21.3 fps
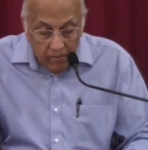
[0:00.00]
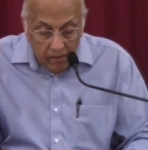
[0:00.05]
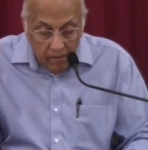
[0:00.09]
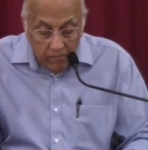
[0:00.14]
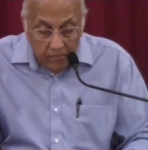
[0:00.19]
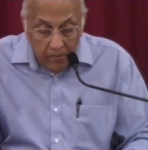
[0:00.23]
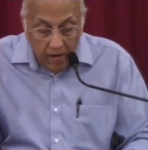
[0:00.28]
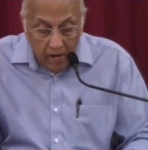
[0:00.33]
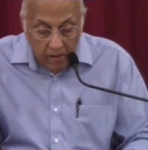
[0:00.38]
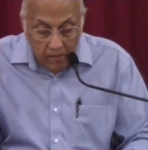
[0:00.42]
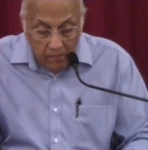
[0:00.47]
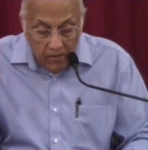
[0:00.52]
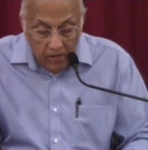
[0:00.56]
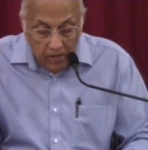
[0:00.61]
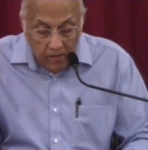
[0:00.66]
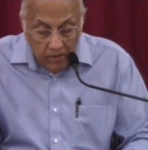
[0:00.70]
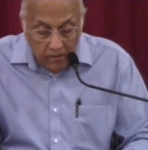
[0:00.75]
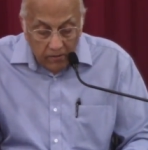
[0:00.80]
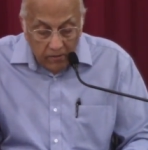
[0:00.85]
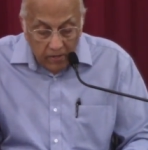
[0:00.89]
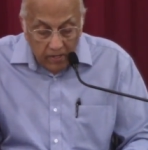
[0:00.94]
and power
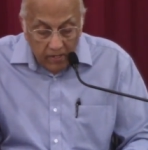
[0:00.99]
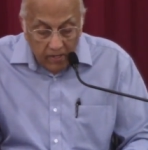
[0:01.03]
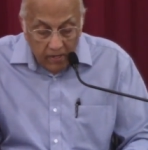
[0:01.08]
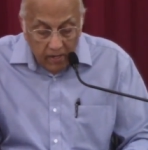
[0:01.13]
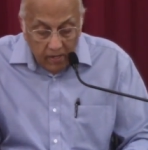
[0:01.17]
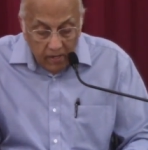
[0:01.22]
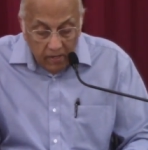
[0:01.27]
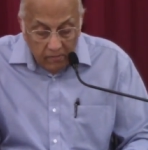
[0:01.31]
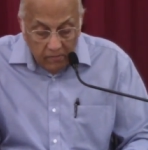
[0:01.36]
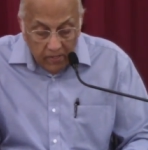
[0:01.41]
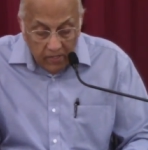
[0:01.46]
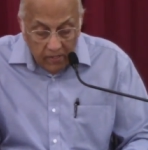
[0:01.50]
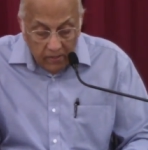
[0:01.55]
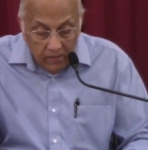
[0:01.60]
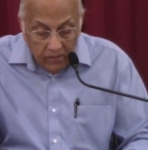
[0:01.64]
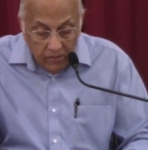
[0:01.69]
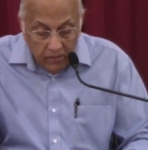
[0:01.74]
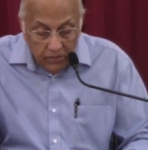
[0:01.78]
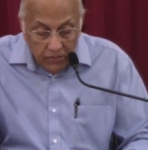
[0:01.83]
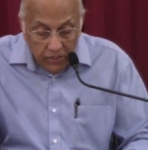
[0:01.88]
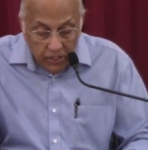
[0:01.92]
belong to our God
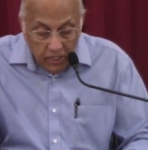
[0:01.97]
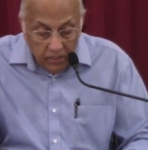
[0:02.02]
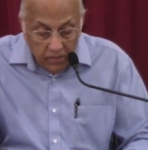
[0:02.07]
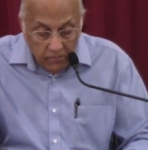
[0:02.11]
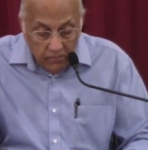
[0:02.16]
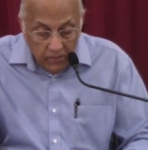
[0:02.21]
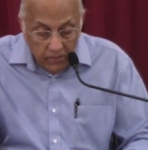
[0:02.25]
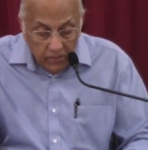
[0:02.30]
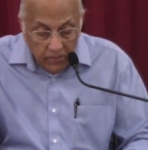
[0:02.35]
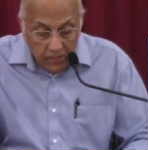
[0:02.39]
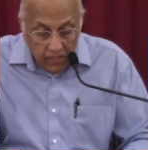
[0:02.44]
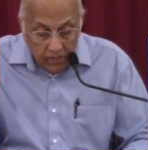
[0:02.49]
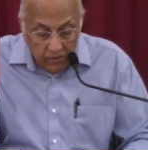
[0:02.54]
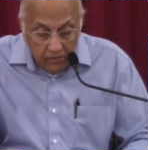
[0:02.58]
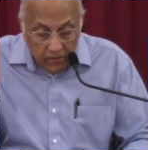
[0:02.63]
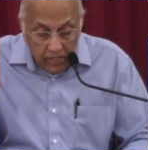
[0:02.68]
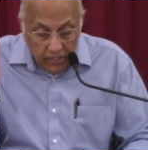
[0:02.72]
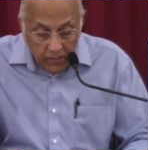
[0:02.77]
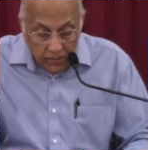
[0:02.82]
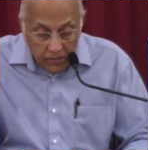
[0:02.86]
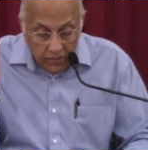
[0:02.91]
because his judgments are
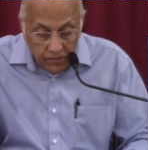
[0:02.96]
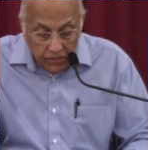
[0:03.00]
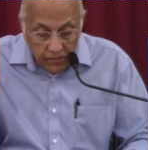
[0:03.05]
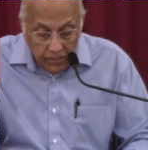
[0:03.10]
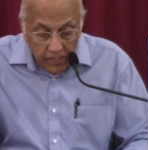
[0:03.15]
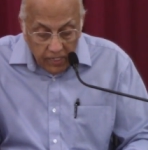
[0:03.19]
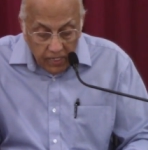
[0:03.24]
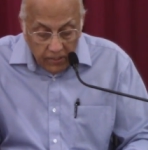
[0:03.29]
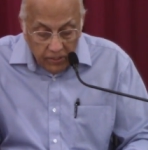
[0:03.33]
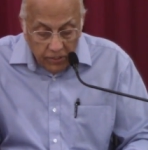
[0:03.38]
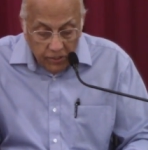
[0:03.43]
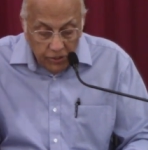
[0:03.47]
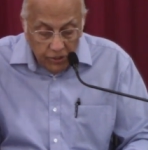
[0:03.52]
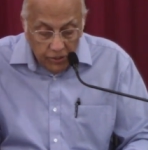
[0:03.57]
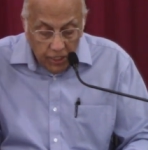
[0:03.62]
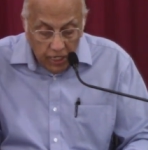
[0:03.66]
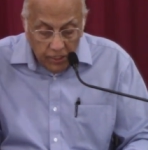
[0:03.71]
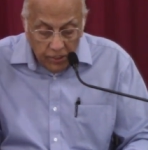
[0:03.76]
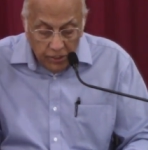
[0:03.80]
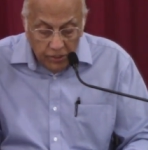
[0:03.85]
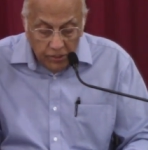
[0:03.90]
righteous. He has
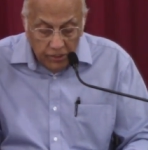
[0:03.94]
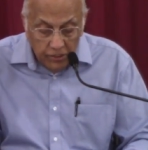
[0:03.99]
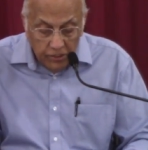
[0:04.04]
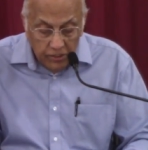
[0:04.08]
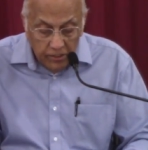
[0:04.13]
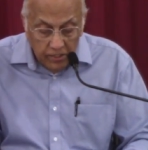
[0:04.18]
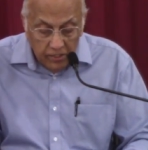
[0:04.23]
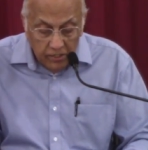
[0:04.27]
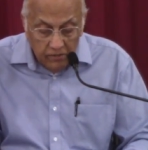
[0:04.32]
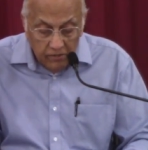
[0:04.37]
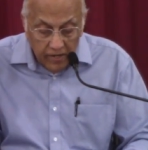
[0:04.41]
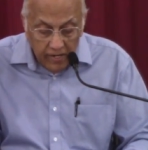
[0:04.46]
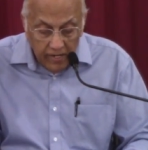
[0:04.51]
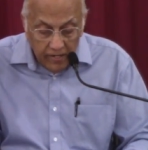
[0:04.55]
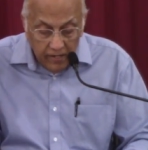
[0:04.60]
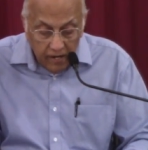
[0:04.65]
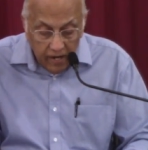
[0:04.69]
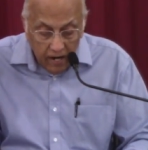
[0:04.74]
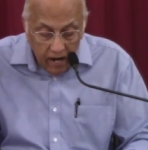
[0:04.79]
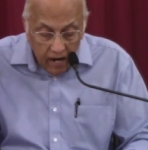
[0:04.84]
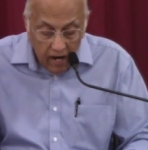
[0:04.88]
judged the great
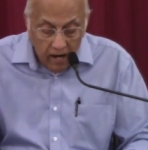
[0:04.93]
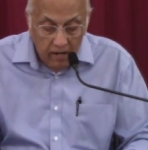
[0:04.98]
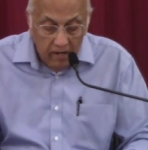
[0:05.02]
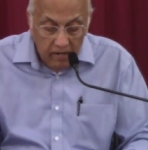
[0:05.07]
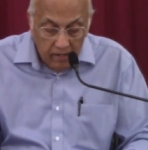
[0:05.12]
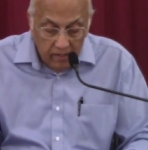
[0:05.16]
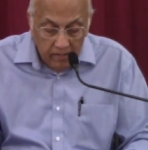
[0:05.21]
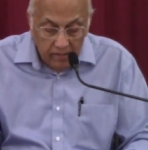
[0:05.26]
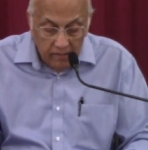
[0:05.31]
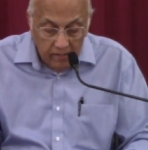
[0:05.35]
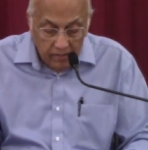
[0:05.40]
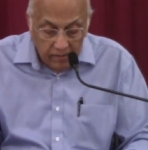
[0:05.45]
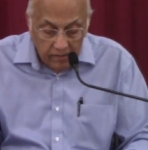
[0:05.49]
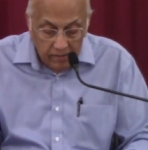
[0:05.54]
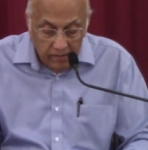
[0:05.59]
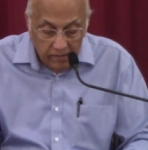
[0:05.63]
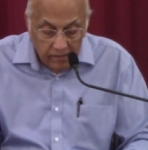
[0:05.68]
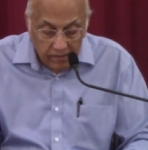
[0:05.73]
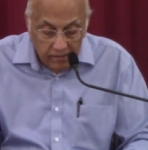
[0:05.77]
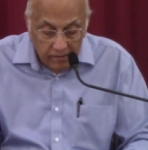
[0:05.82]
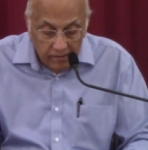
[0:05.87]

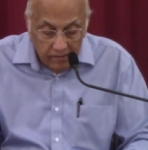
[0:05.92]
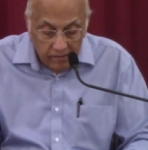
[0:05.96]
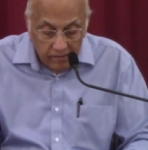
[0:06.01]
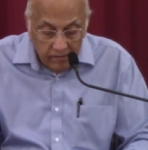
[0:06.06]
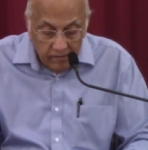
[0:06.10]
harlot.